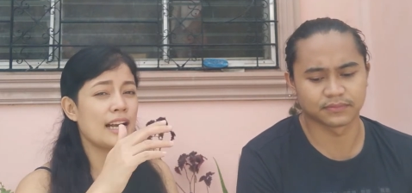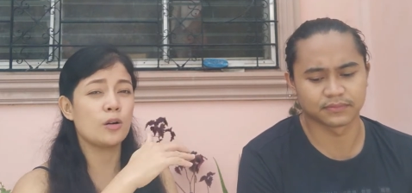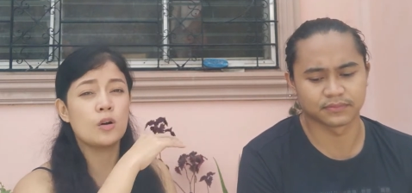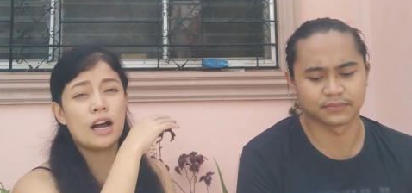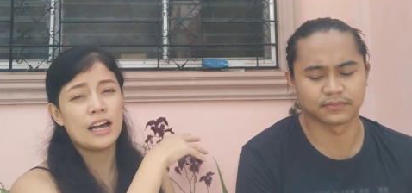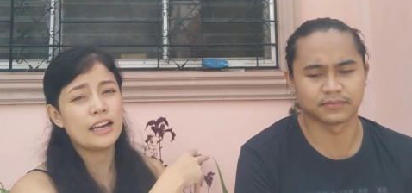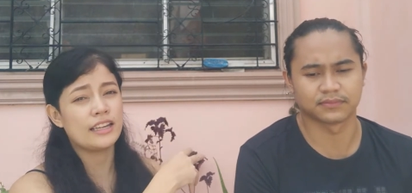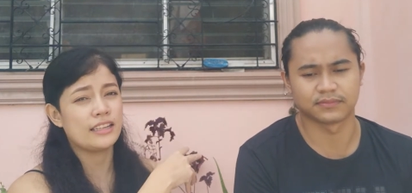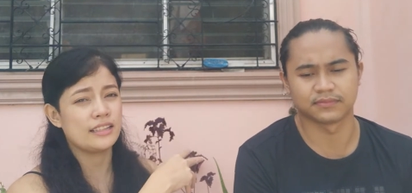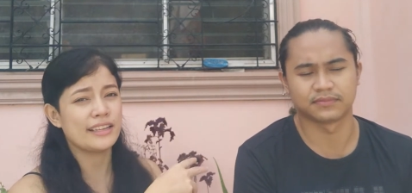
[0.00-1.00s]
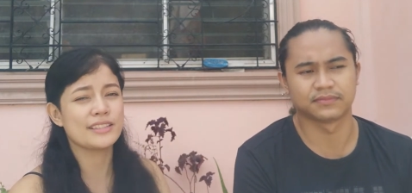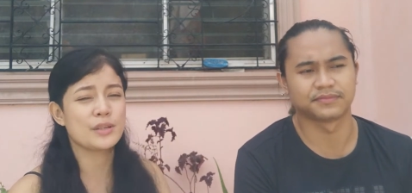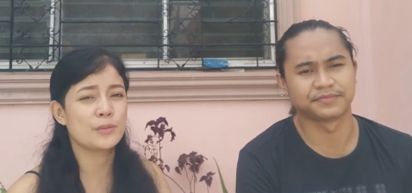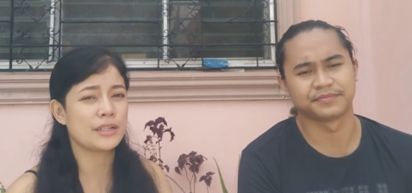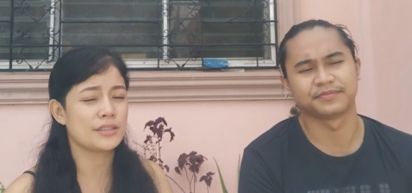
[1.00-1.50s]
Speaker 1: how high is
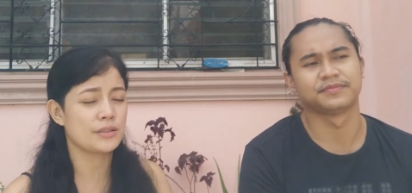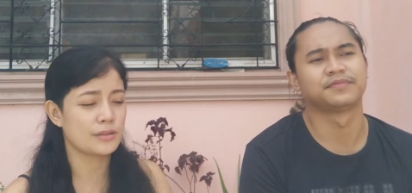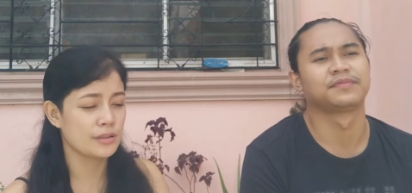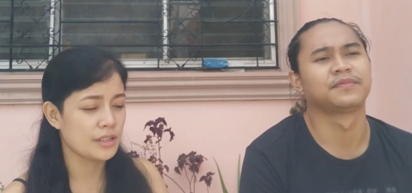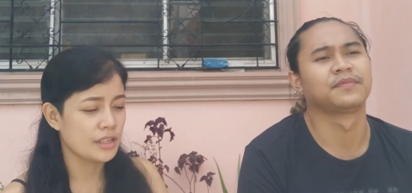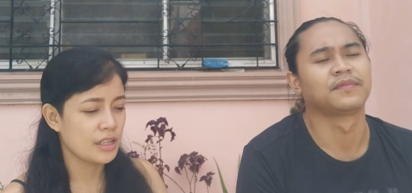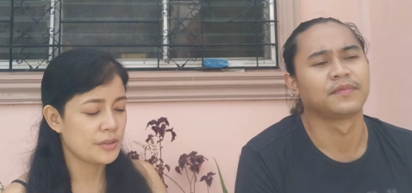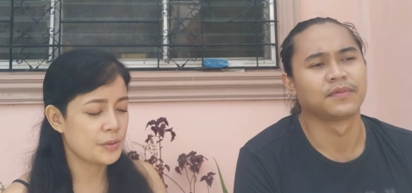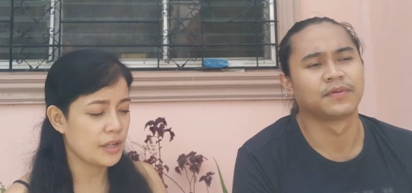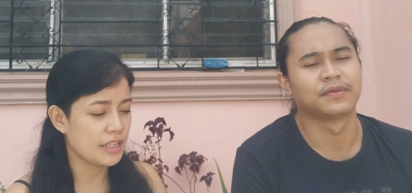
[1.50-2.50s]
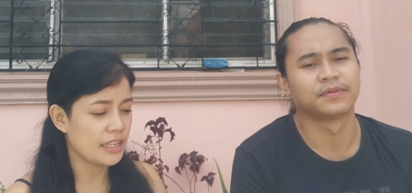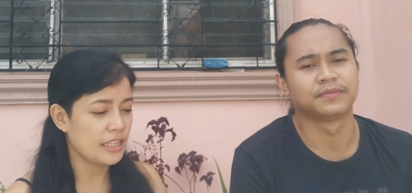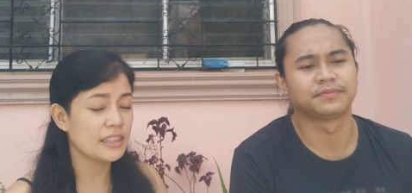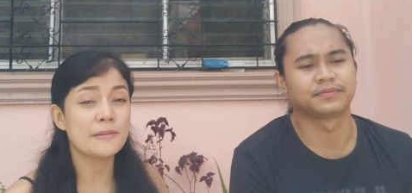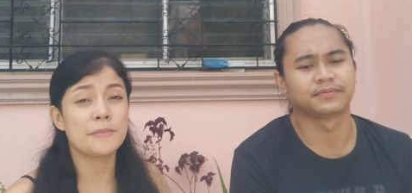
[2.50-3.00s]
the rental? So again,
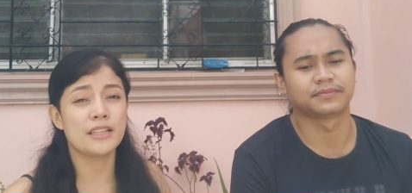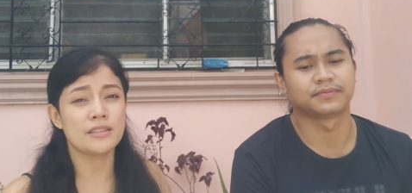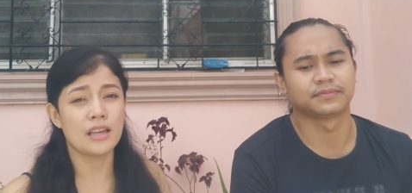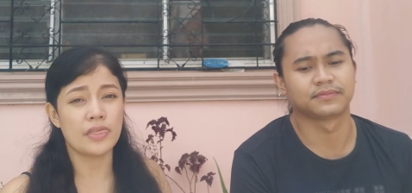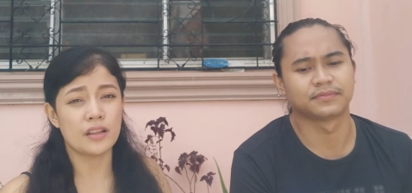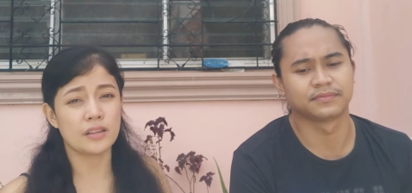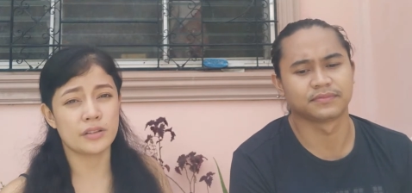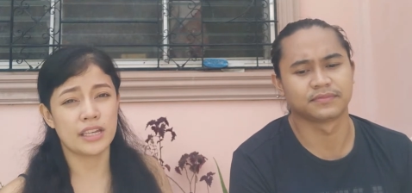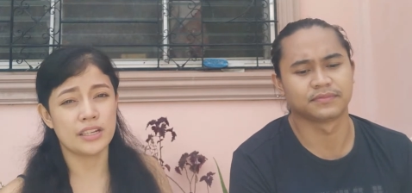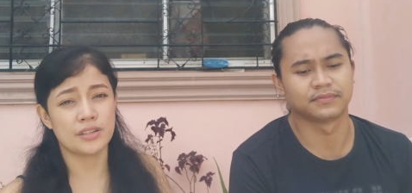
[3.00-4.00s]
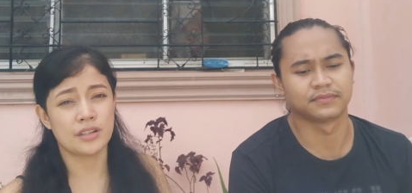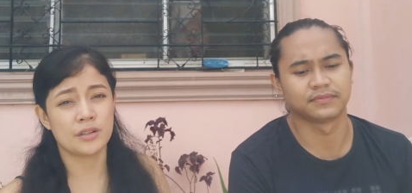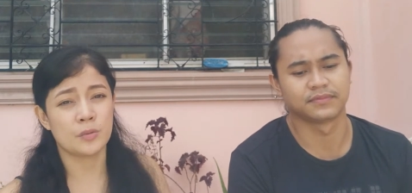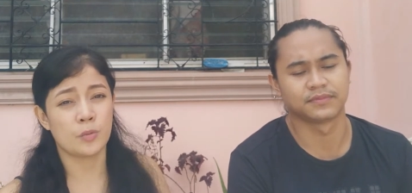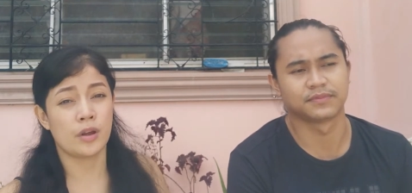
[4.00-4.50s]
it depends on the
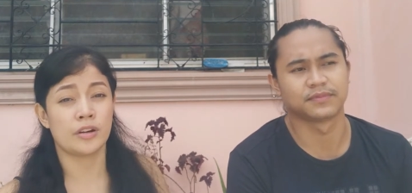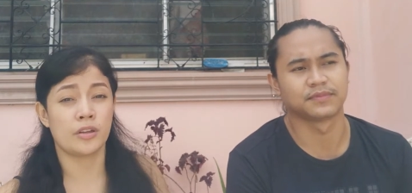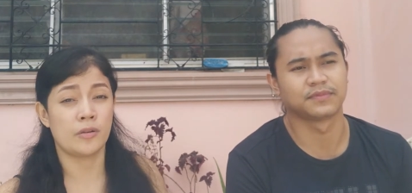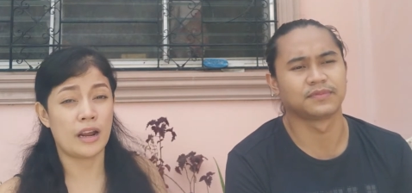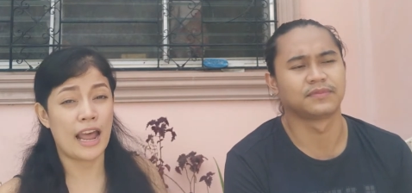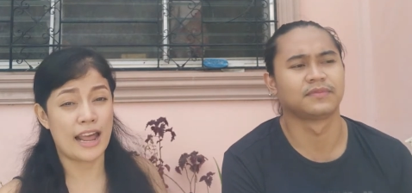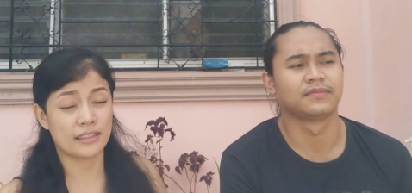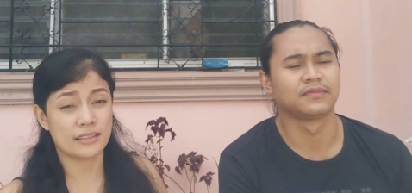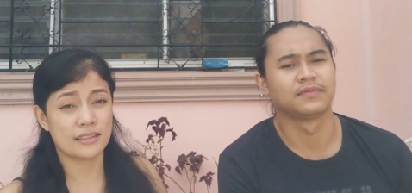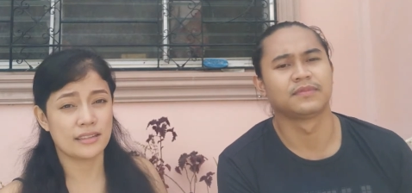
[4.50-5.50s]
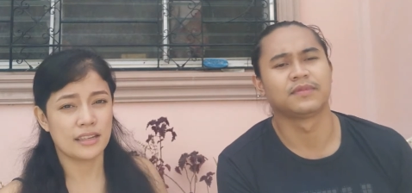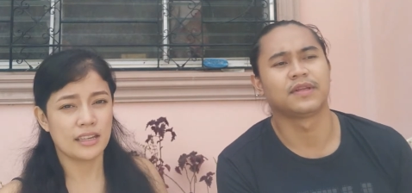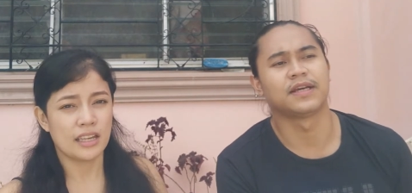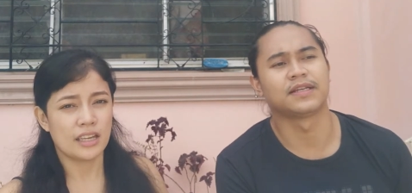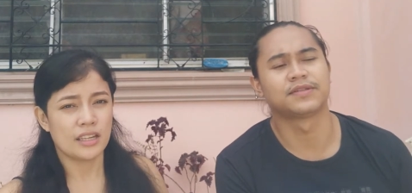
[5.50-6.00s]
location where you're at.
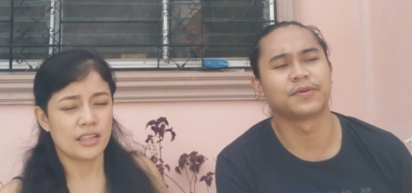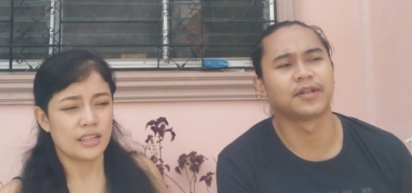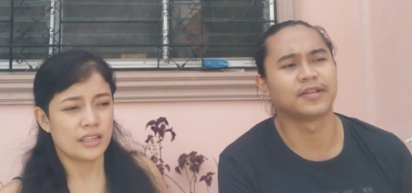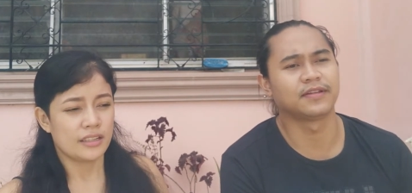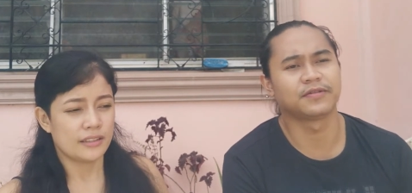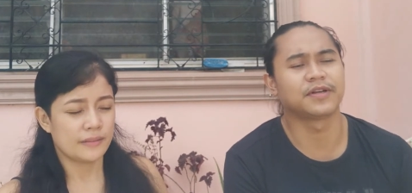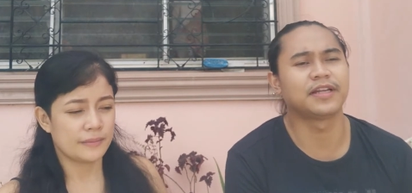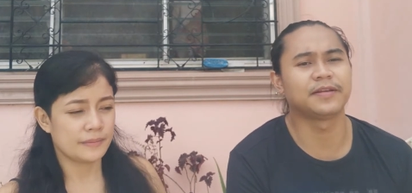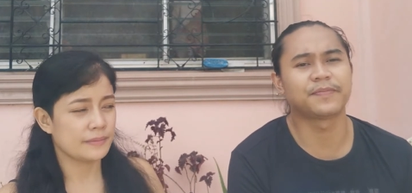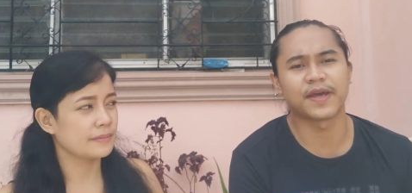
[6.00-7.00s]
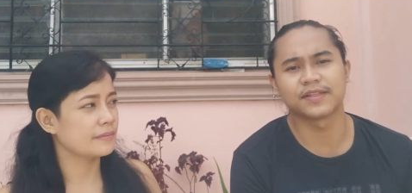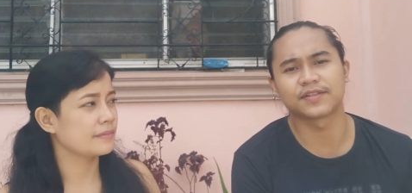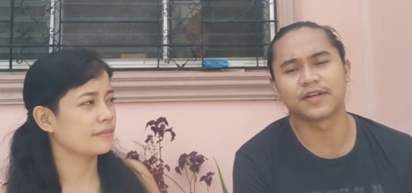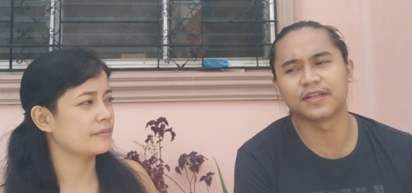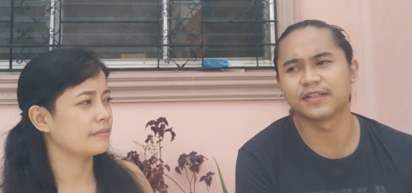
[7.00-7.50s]
Speaker 2: Yes, well, it really depends
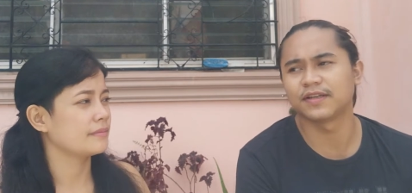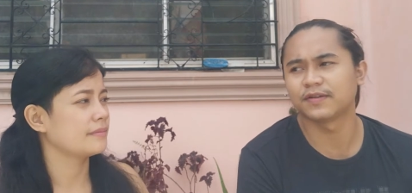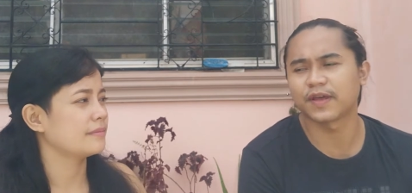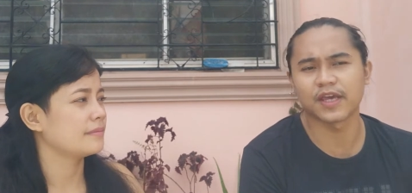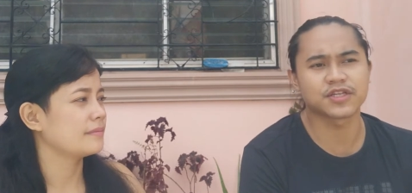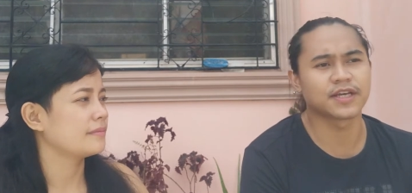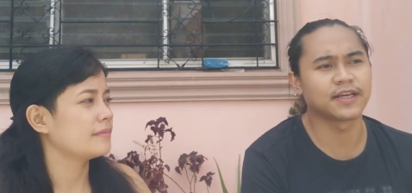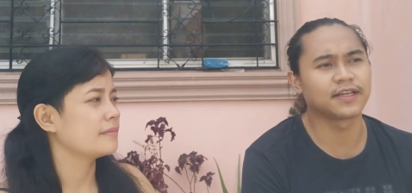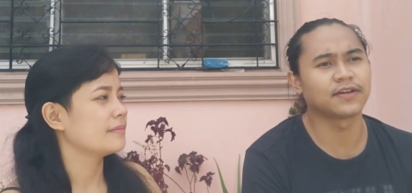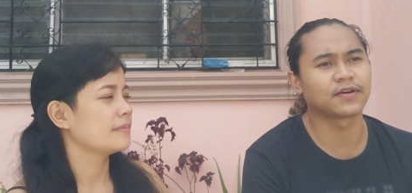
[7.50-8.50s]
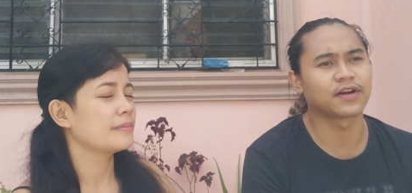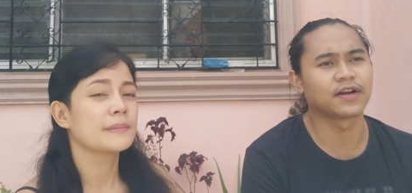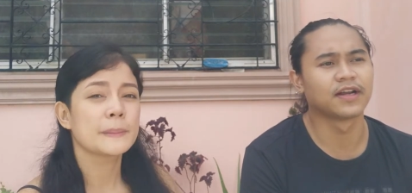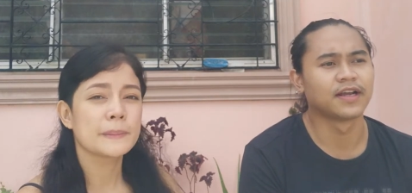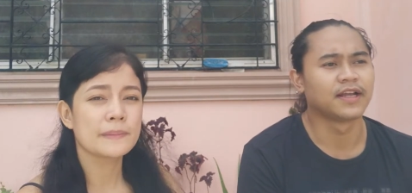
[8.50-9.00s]
on the location, or
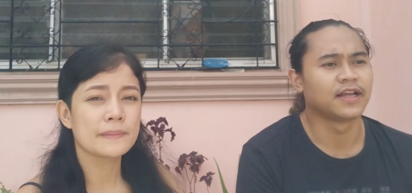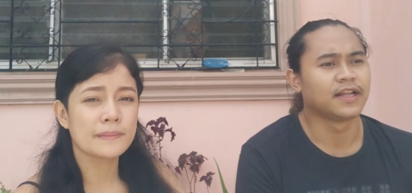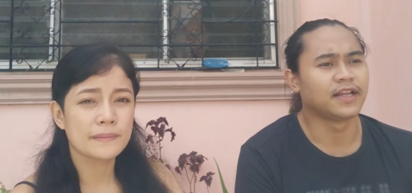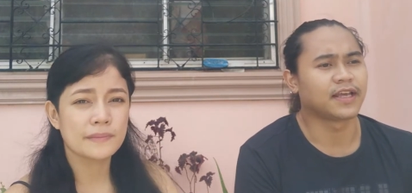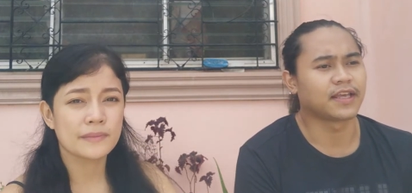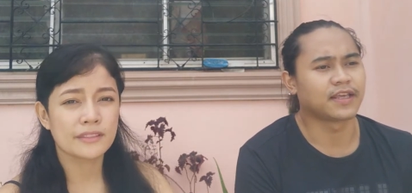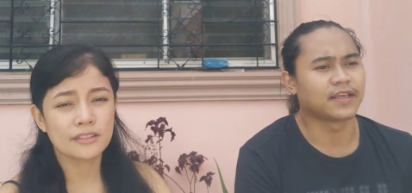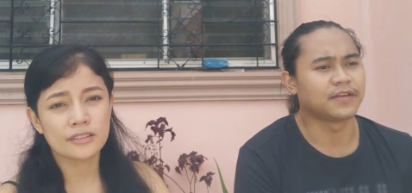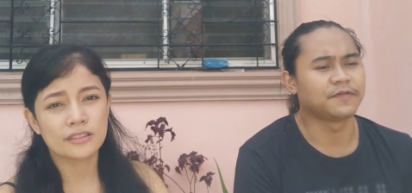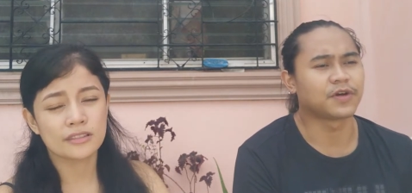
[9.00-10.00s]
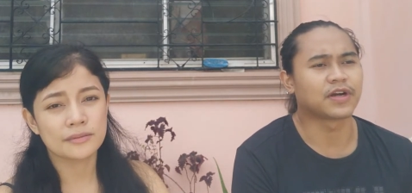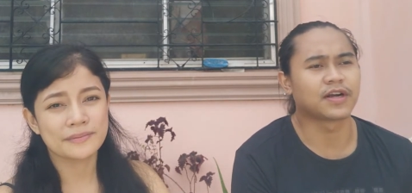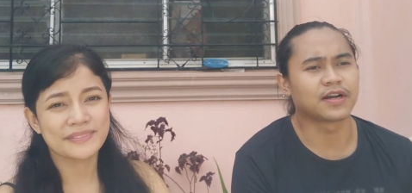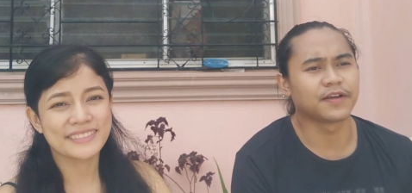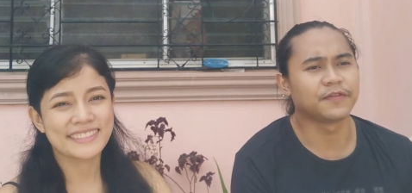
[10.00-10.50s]
like if
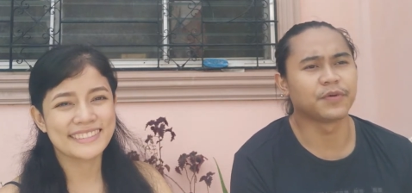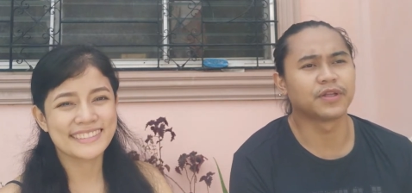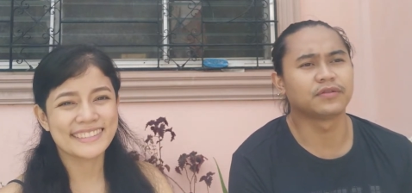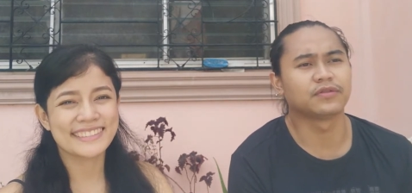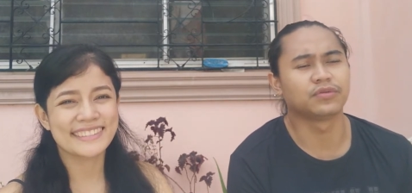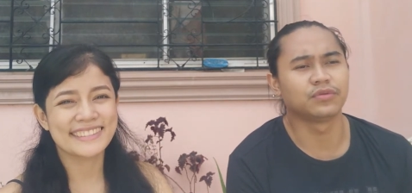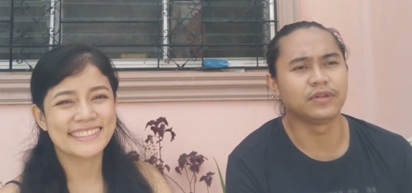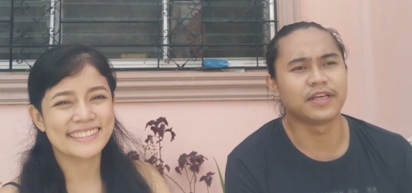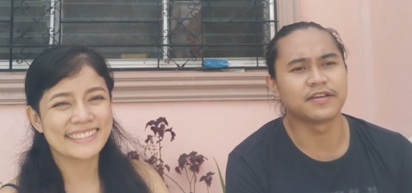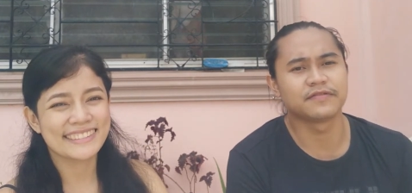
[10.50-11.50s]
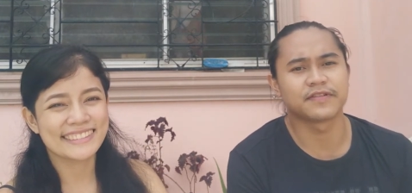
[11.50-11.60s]
you want to live